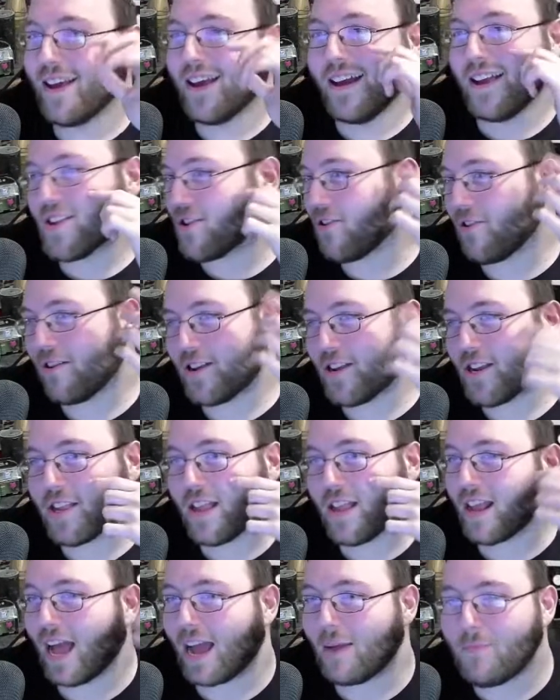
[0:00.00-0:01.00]
So it's just
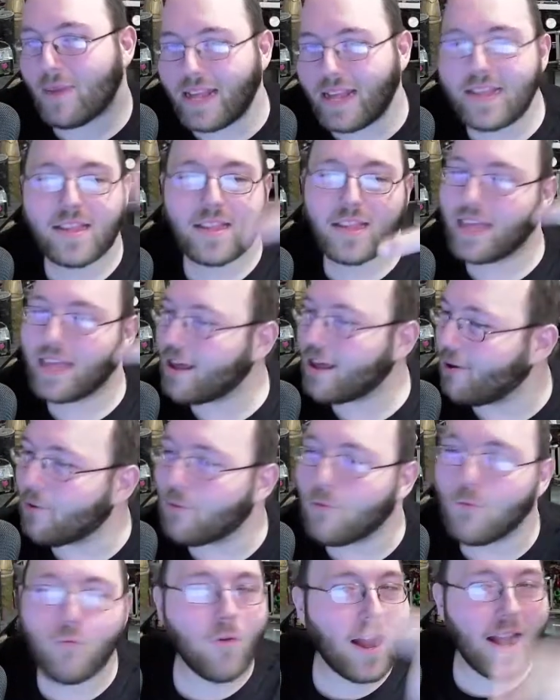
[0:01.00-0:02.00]
like I'm instantly
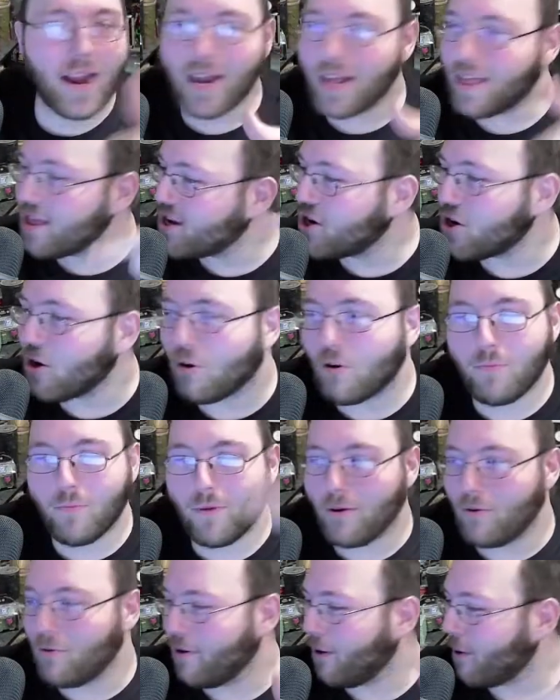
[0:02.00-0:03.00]
going right in the joke
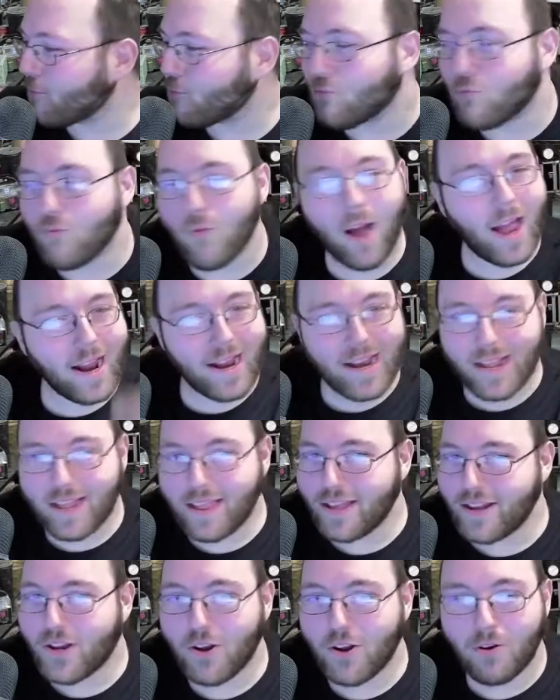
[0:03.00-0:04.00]
mode. Right in the
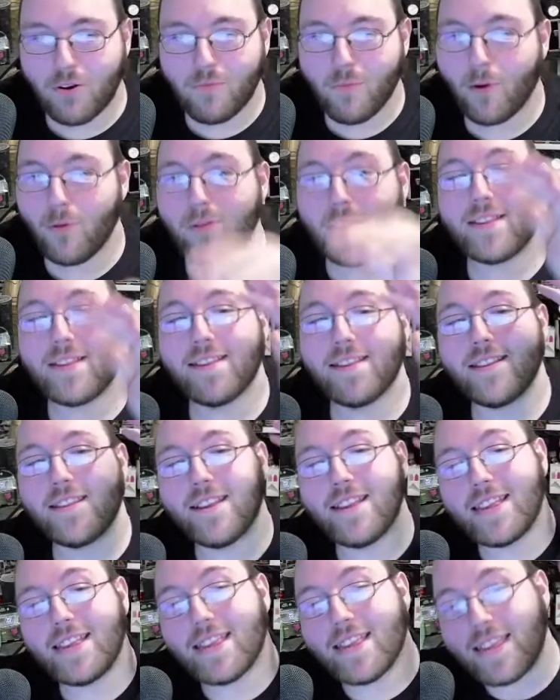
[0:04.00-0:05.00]
joke mode. This is the
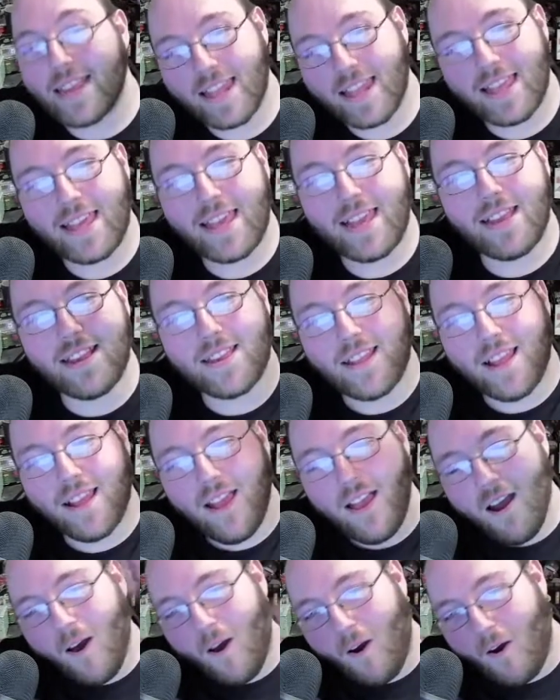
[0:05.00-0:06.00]
silliest
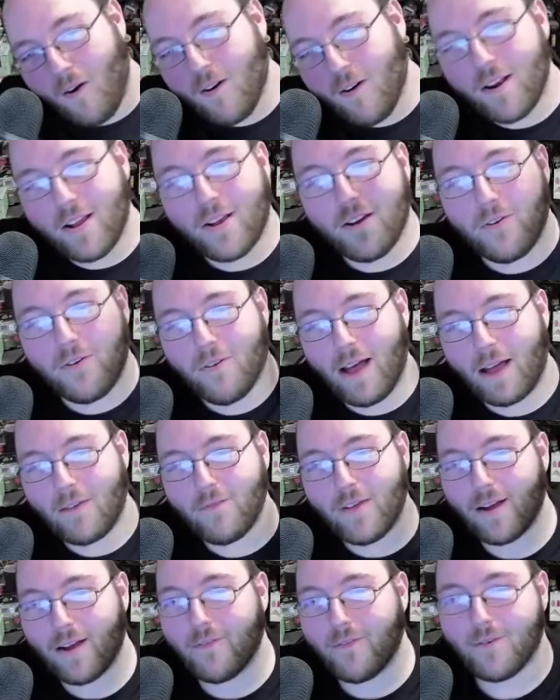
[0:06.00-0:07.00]
article I've
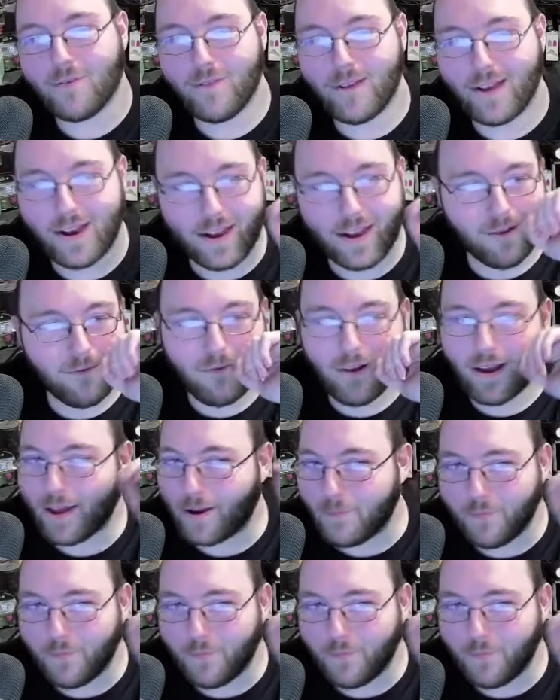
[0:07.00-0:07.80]
ever read. read.